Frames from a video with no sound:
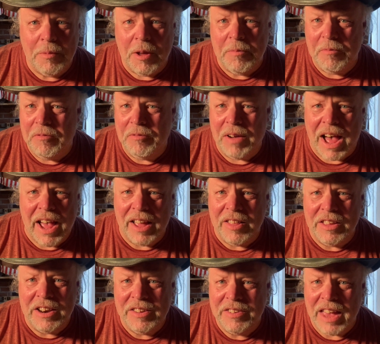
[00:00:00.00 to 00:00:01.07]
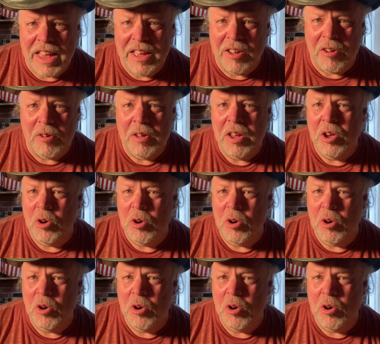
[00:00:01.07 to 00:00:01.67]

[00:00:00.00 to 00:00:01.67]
of them violent as hell,